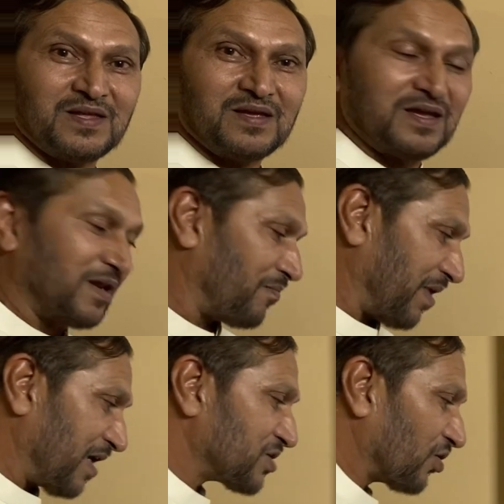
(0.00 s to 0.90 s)
In
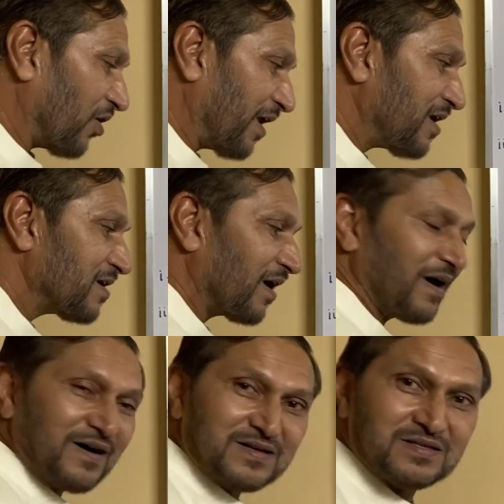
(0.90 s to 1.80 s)
minutes or in
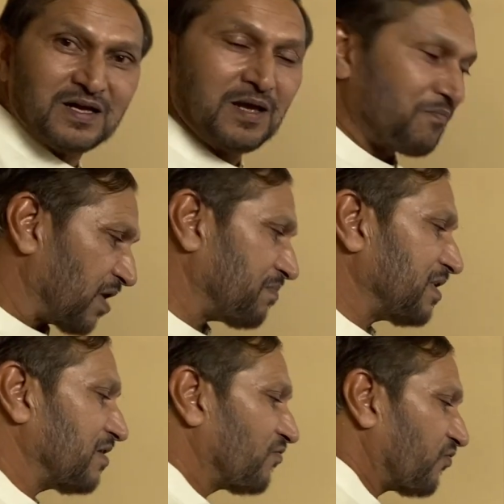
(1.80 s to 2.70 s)
hours, maybe
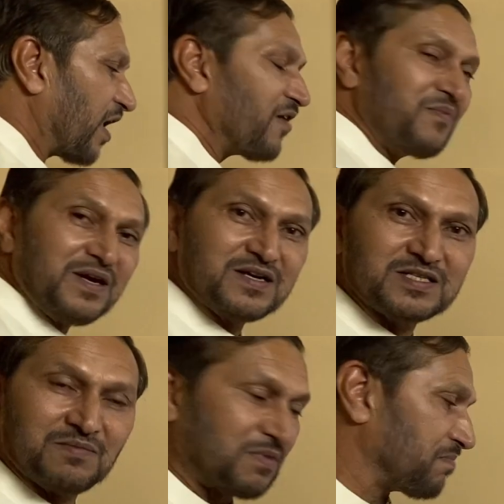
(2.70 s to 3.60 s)
in 5 minutes,
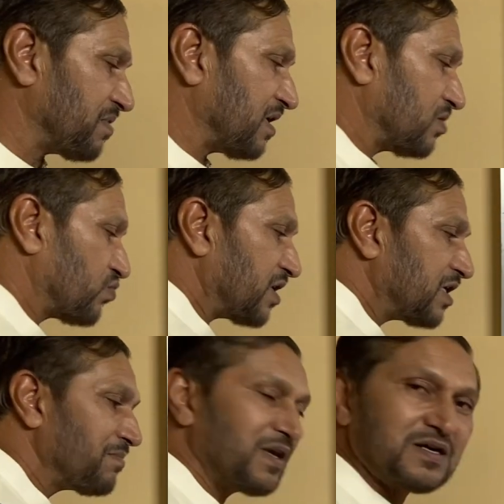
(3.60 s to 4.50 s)
maybe in 20
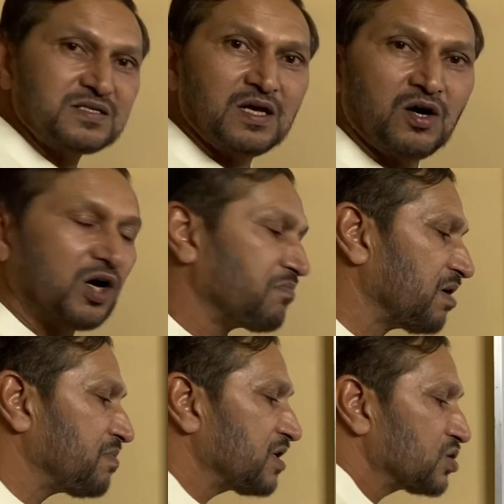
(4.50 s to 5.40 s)
minutes, or
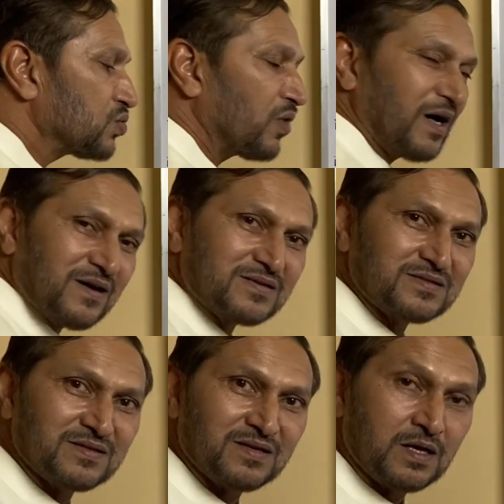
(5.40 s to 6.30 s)
maybe in 2 hours.
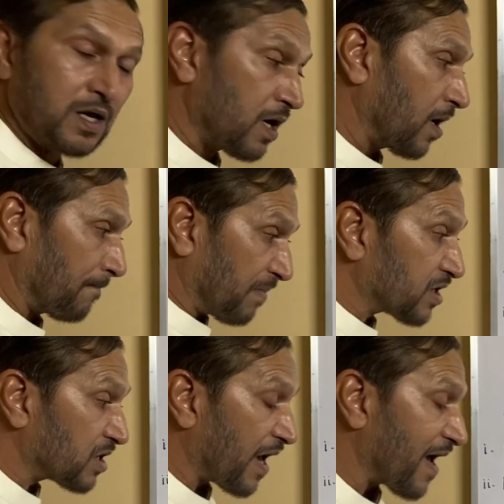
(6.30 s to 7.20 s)

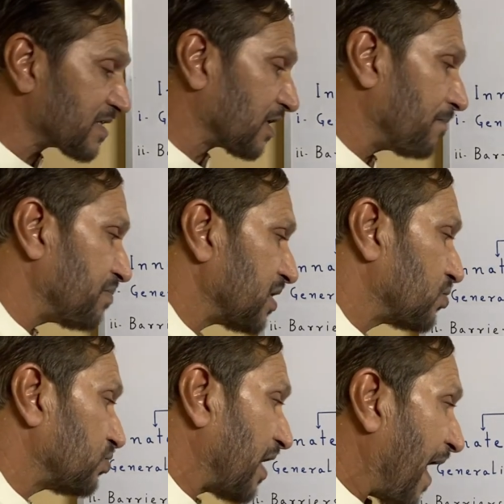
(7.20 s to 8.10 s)
But as compared to
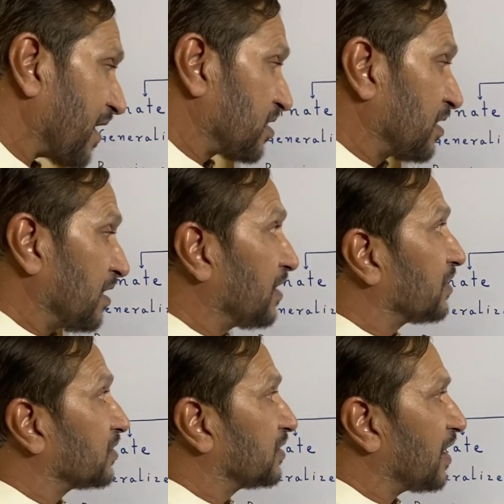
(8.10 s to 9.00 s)
that,
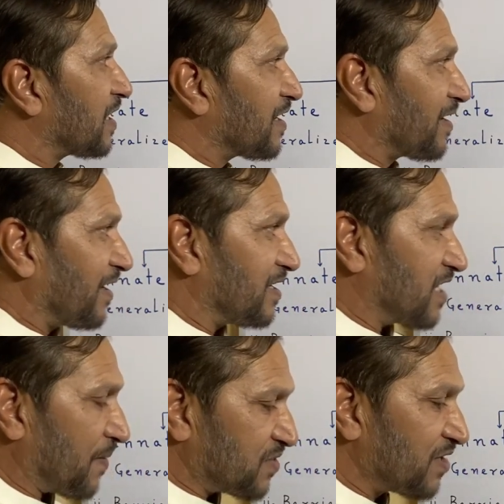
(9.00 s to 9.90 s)
the
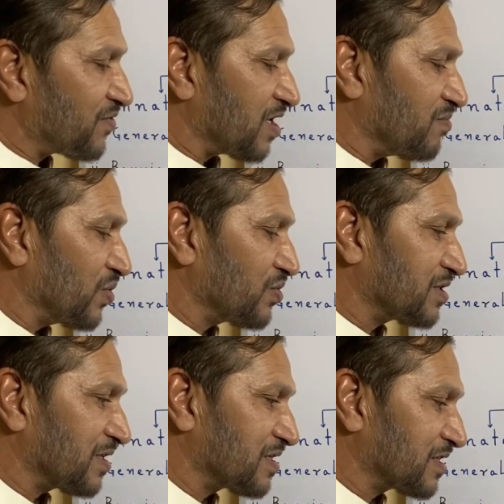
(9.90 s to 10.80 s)
adaptive immune
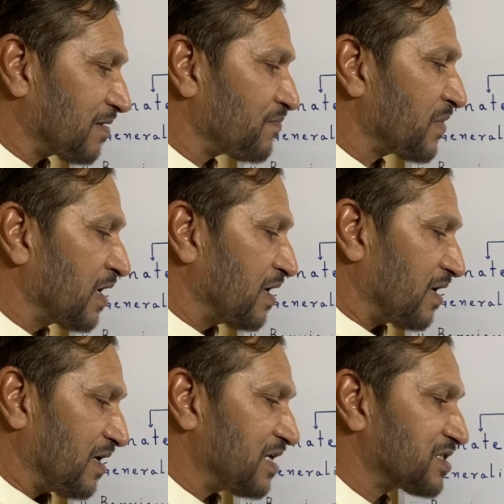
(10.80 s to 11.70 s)
system,
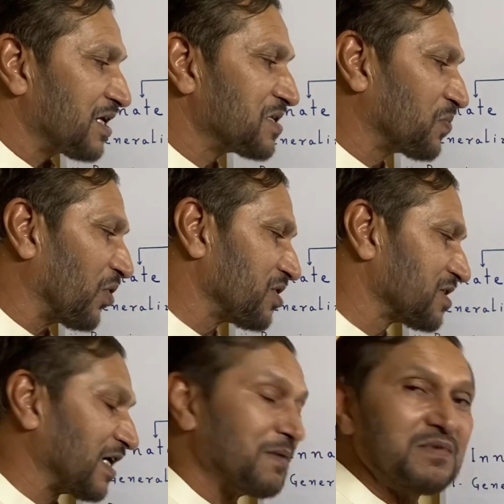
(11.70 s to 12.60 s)
its response
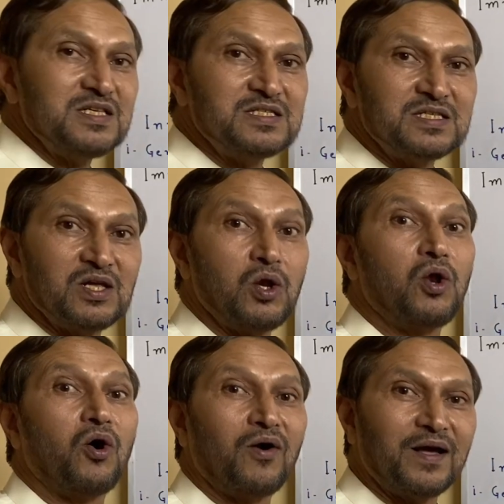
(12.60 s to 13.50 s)
time is
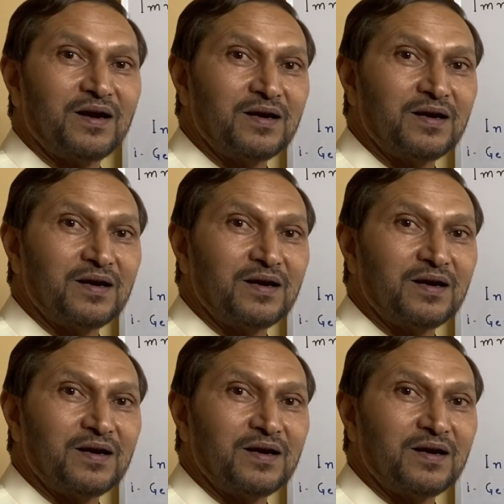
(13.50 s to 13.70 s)
longer.